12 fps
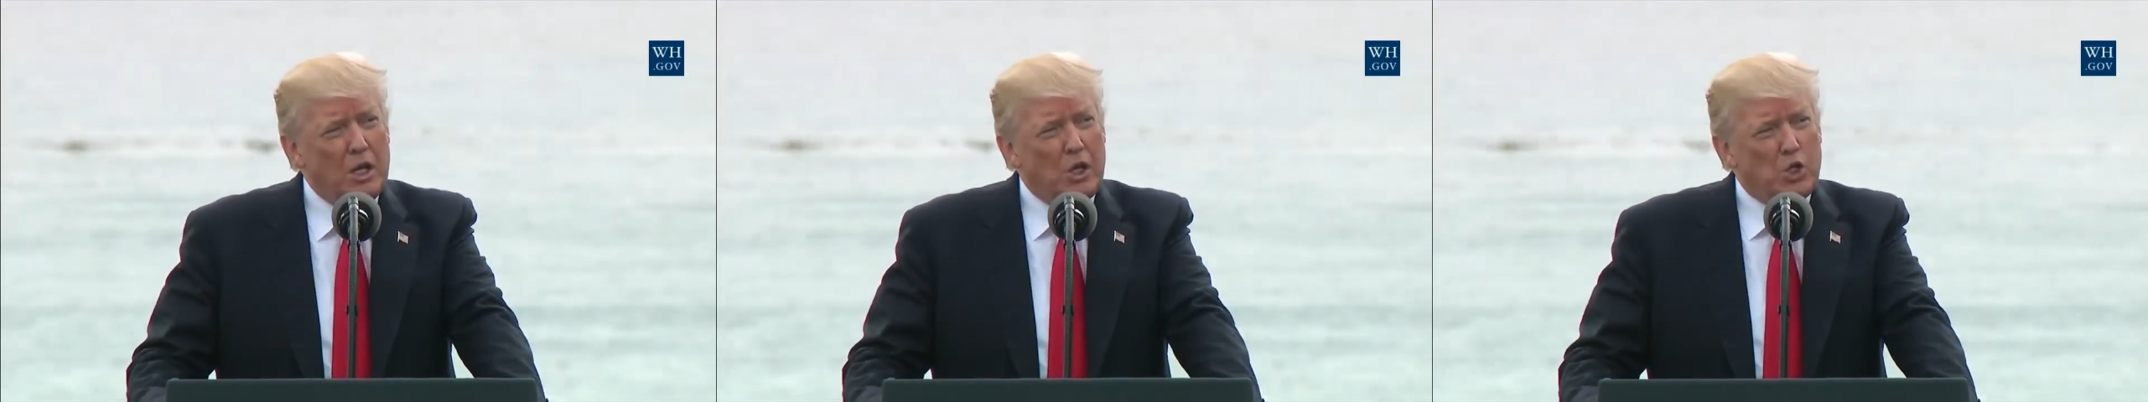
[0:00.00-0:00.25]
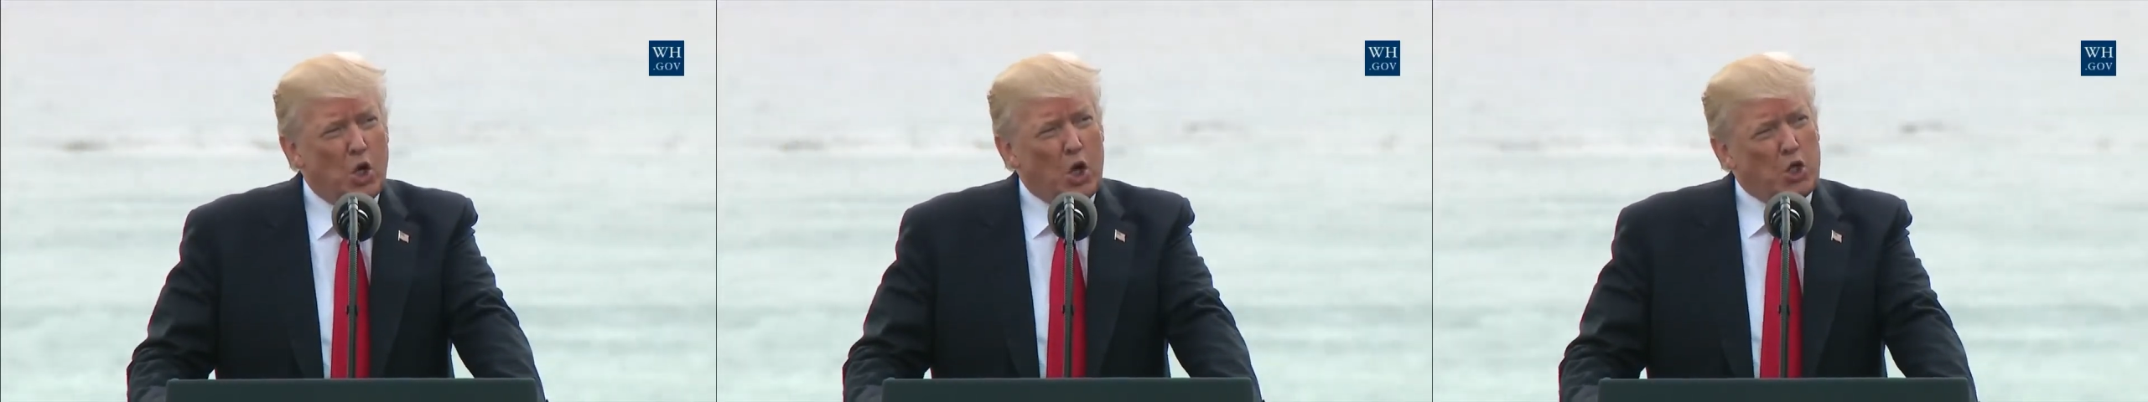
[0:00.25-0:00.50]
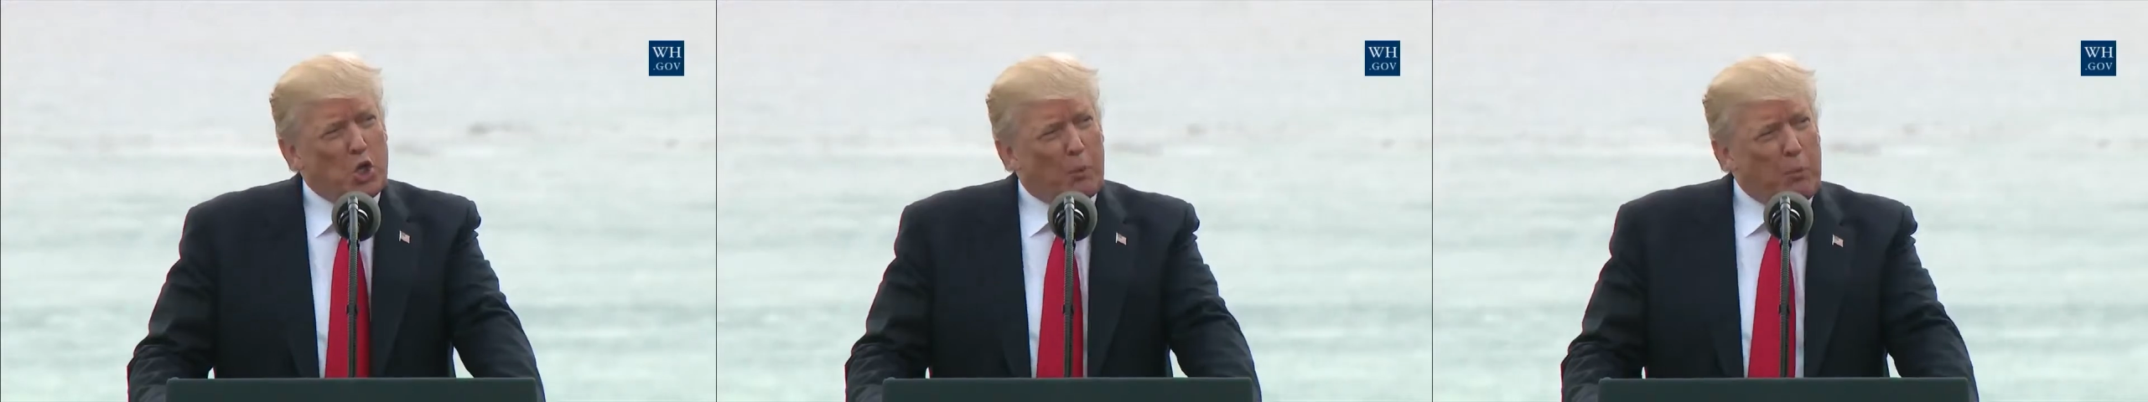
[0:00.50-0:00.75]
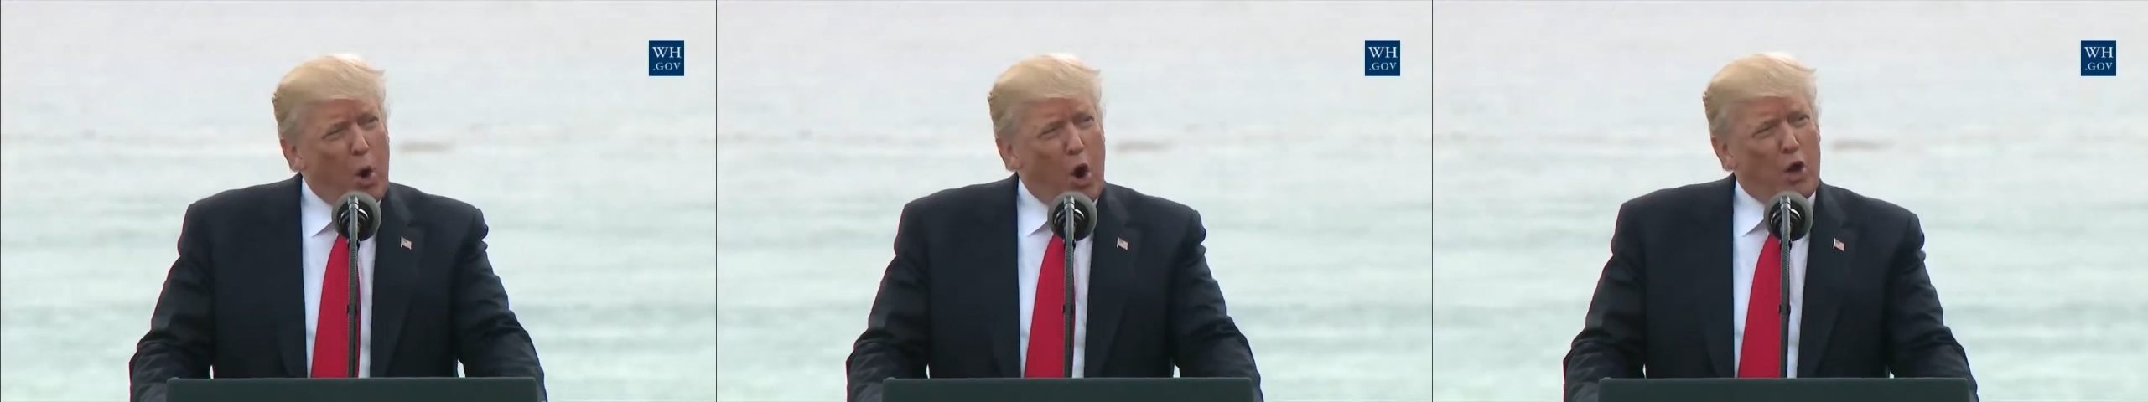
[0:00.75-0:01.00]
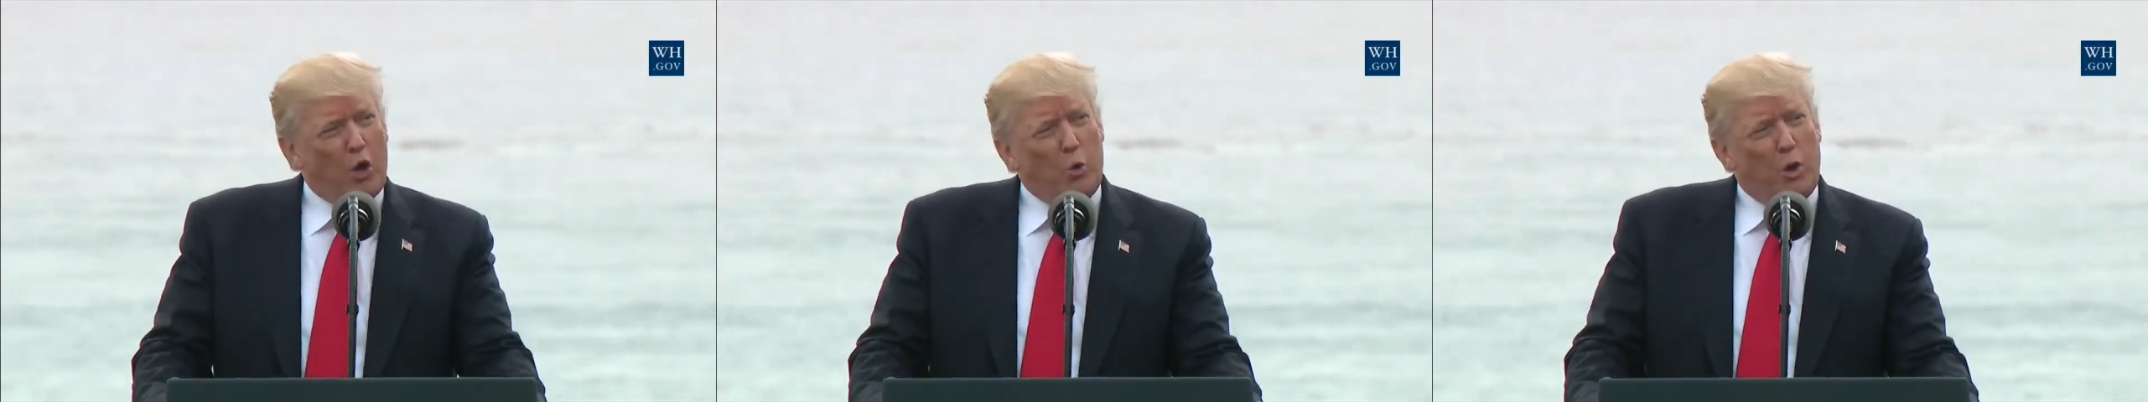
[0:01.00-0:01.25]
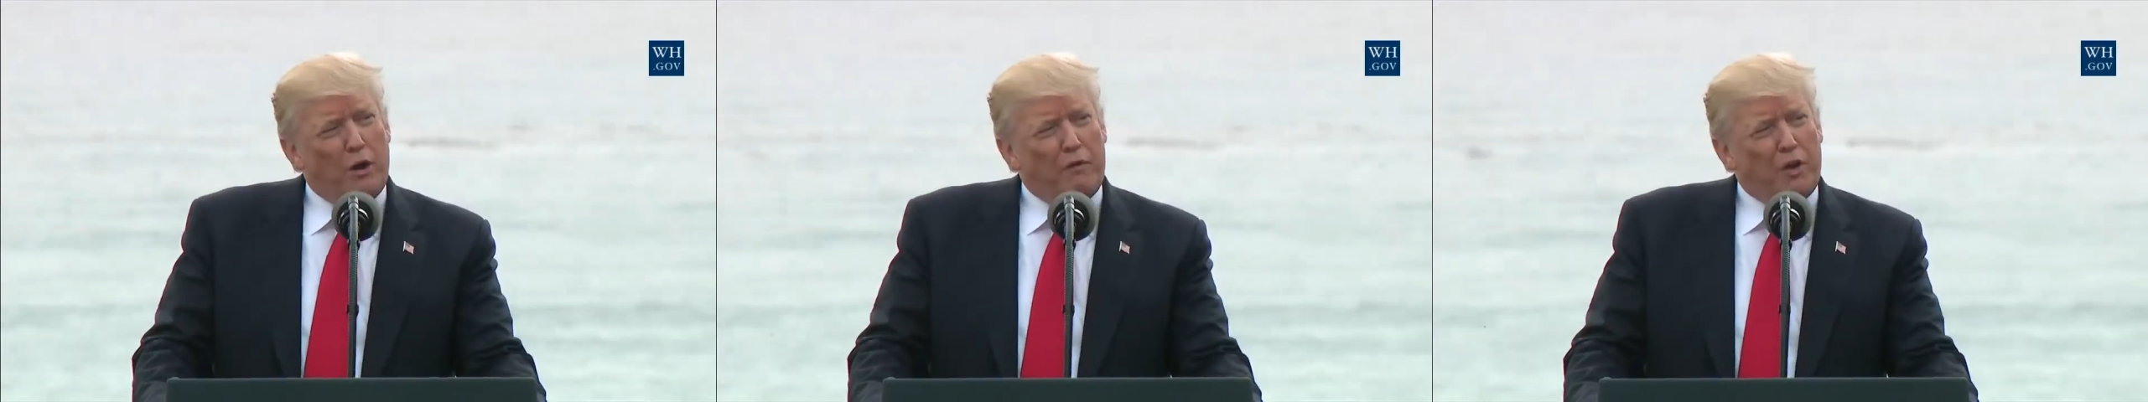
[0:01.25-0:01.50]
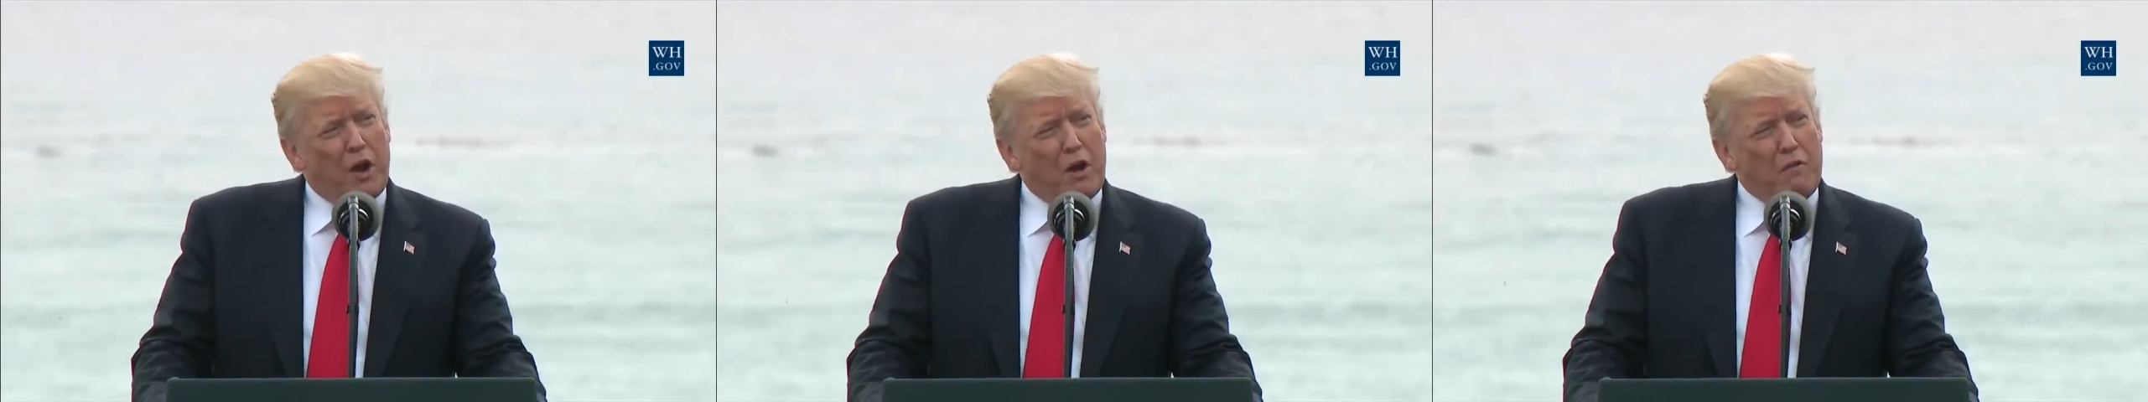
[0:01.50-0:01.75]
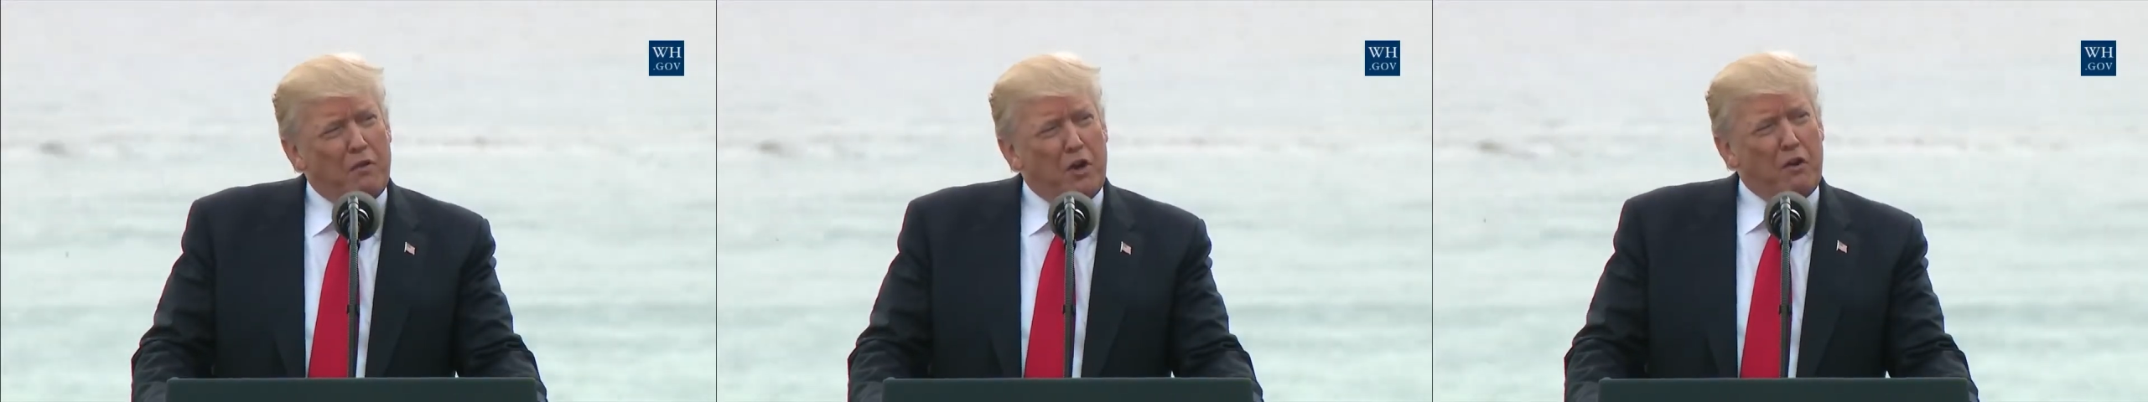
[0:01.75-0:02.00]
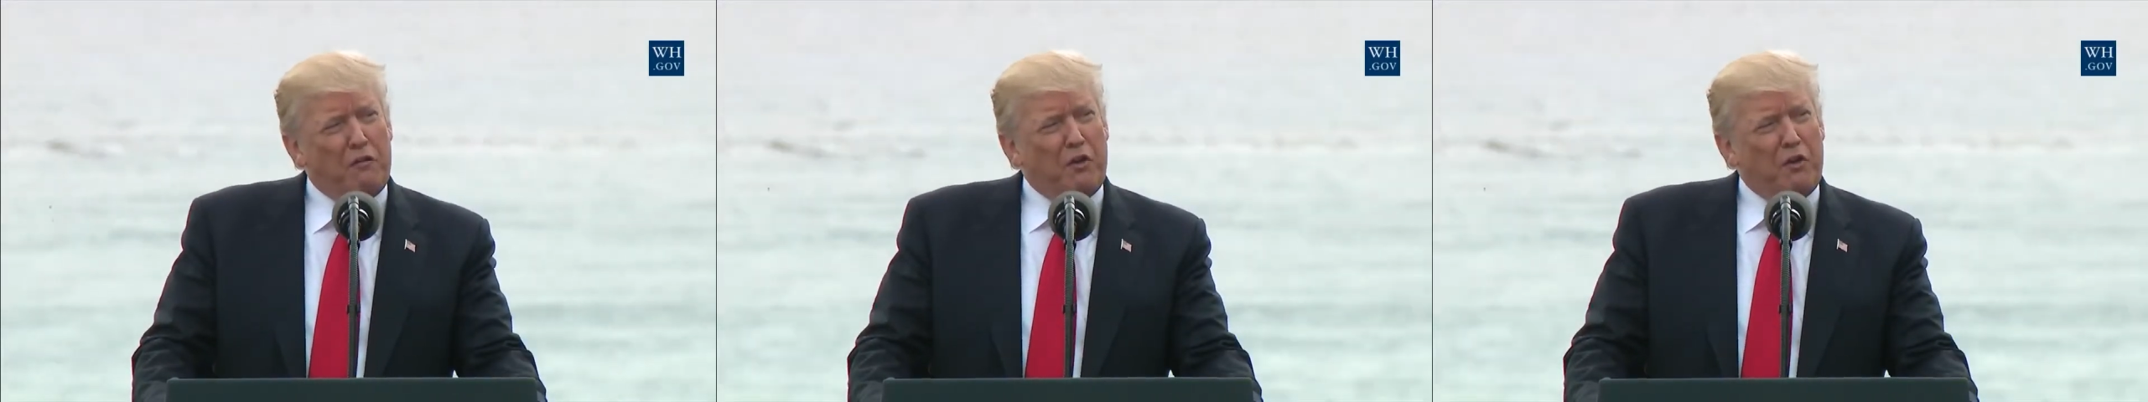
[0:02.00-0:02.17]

Sean took part in one of our very